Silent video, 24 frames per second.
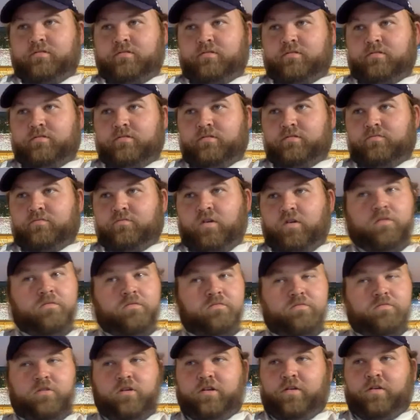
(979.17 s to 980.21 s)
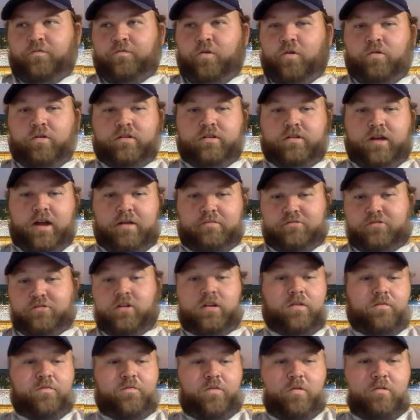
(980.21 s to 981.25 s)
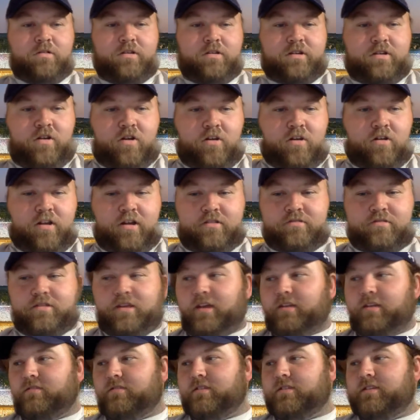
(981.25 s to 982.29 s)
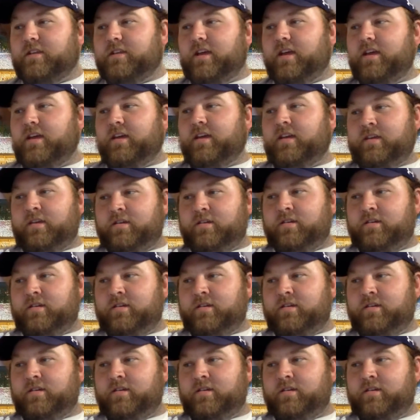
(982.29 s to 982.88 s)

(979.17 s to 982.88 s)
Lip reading: Well, I was looking forward to Carnell Tate today.